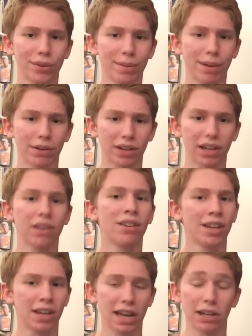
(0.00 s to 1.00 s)
rebounding,
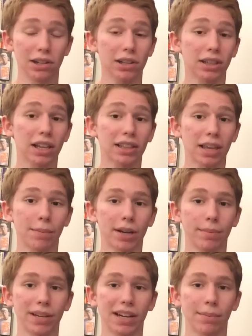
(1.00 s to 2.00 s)
it looked like they might
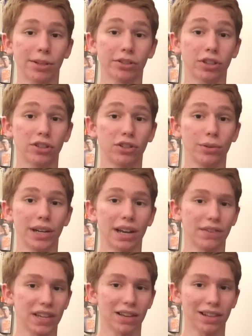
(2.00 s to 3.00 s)
have been able to do it
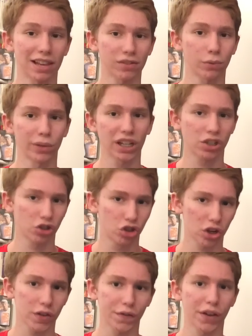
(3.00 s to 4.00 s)
at the end last week,
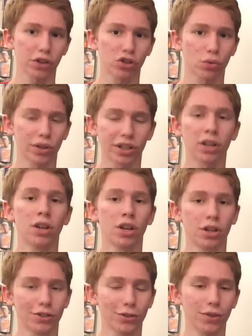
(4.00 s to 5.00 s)
just fell short
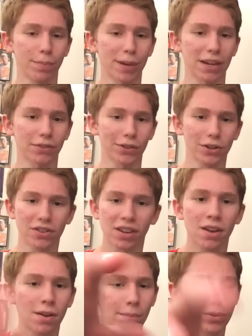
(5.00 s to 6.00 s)
to the
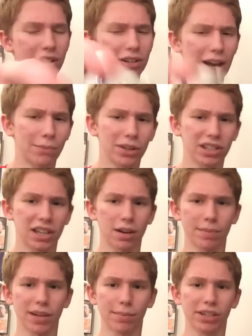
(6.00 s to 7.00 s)
Panthers. But they're not really going
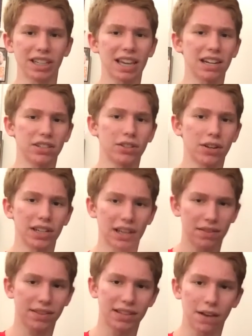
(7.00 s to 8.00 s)
to be able to get it done
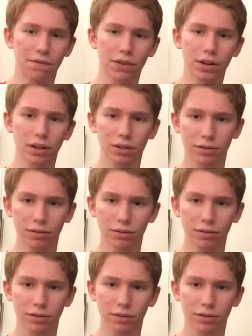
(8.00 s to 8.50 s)
against Denver.